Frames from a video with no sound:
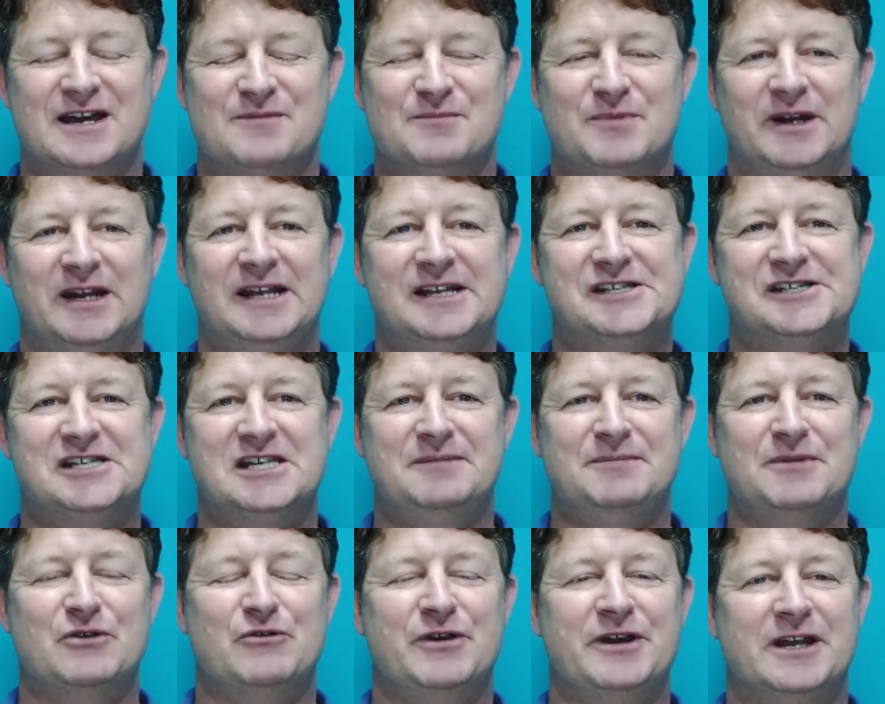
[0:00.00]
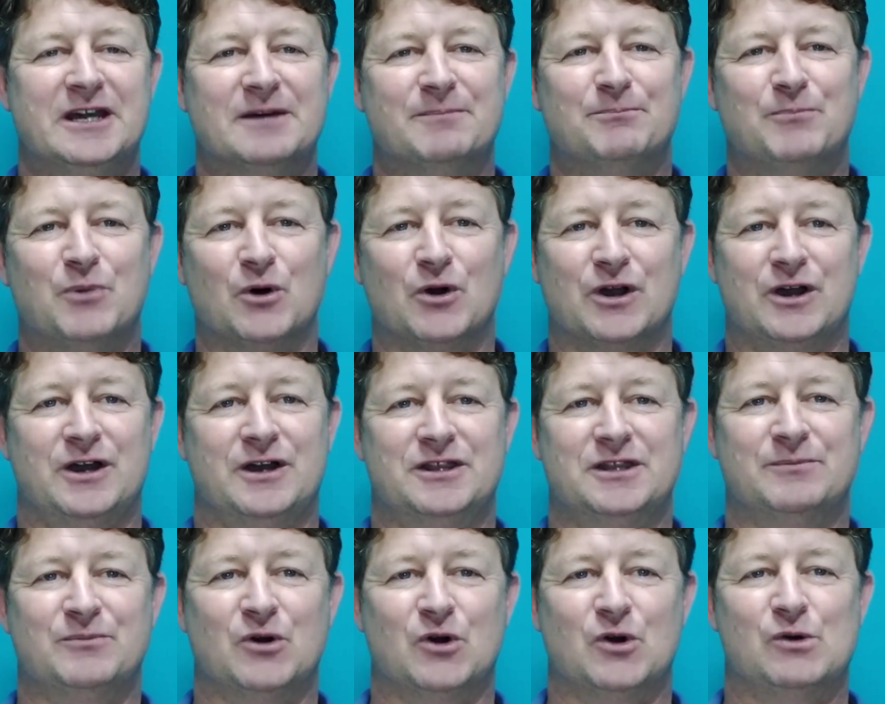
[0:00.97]
But he'd seen me reading a book.
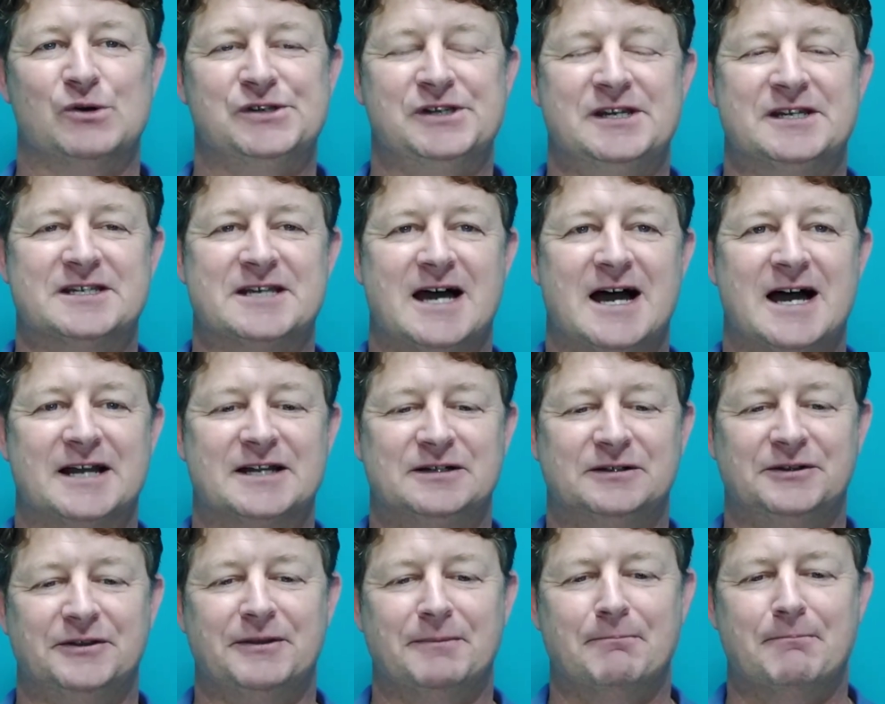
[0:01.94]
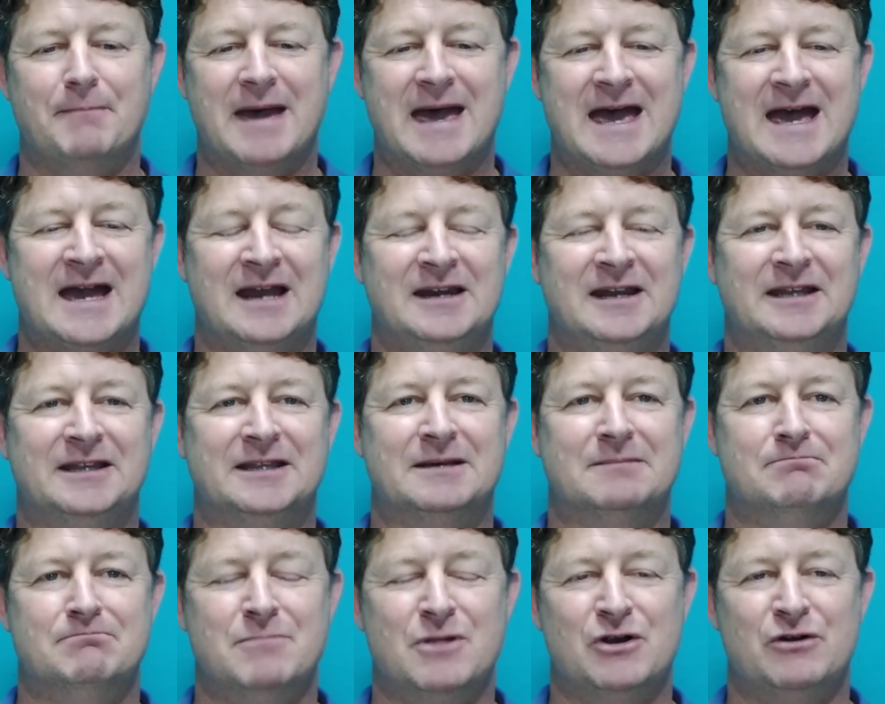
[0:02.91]
The book was entitled The Man in the
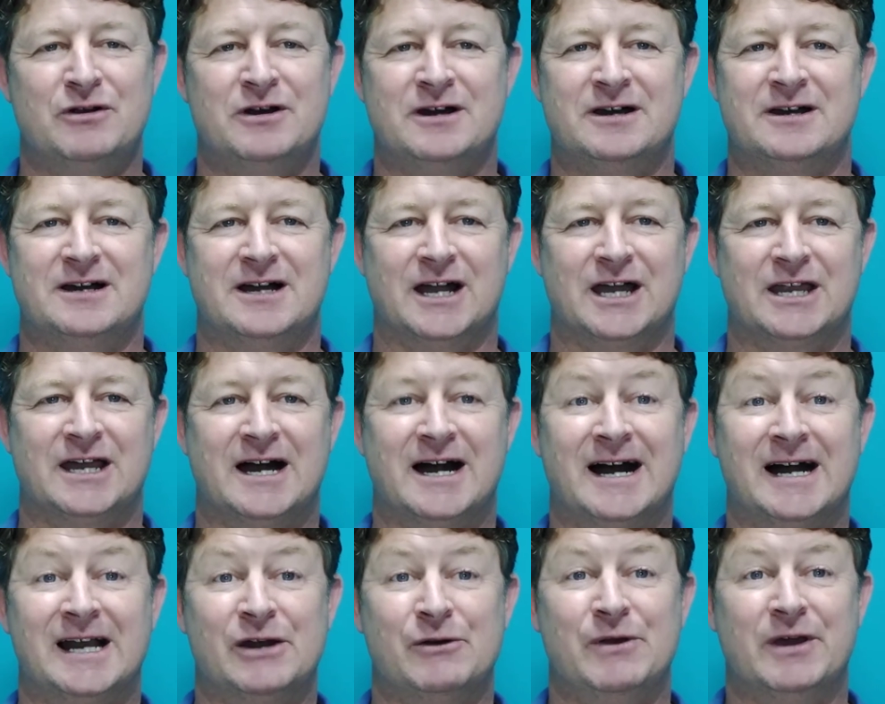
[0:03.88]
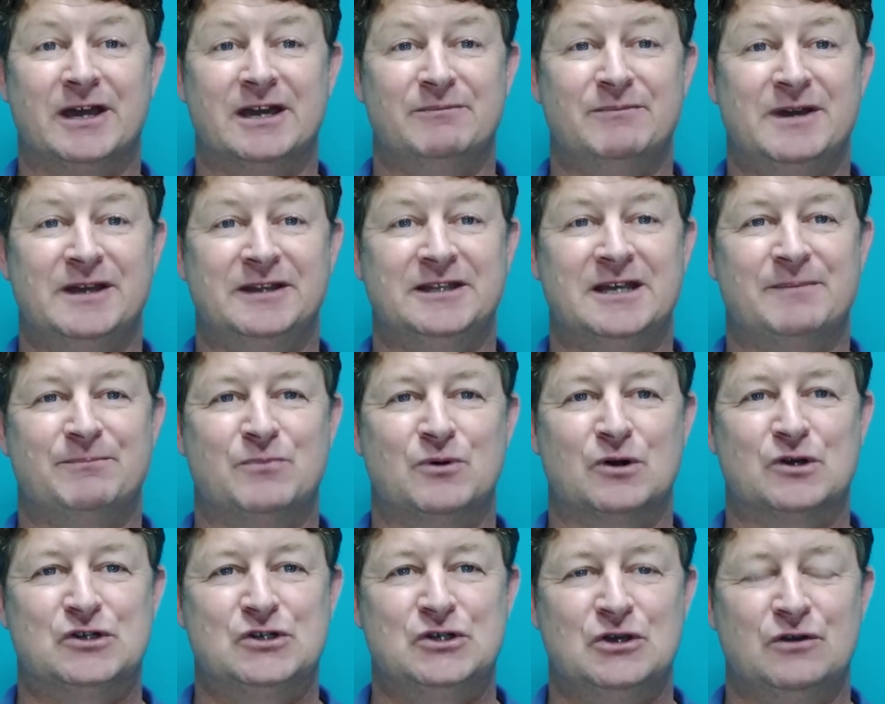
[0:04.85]
Mirror. I can highly recommend that
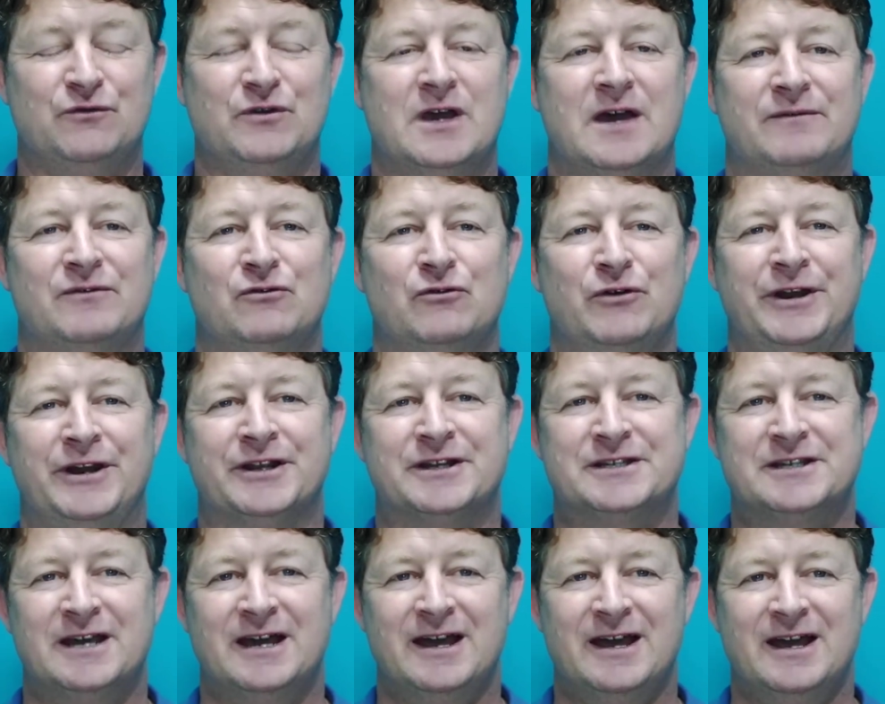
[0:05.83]
book to you if you haven't read it,